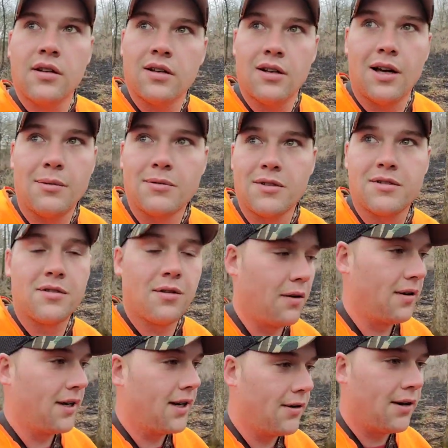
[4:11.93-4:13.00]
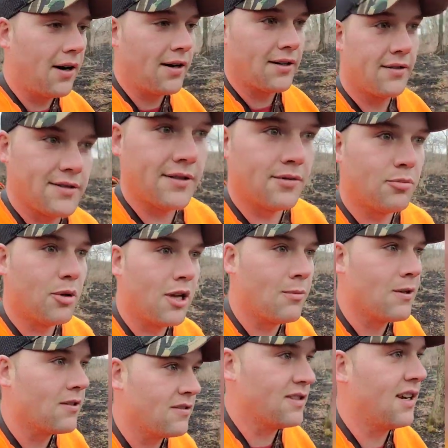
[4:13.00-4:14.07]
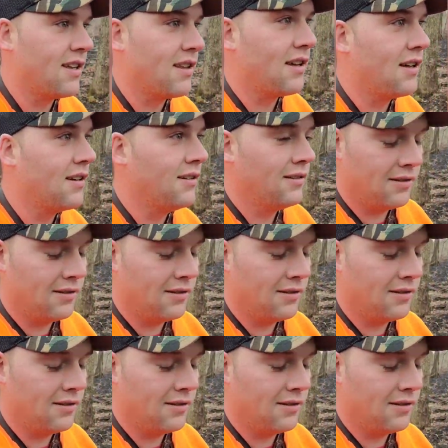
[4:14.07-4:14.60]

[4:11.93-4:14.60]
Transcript: I'm just starting out. Onyx doesn't pay me to say that.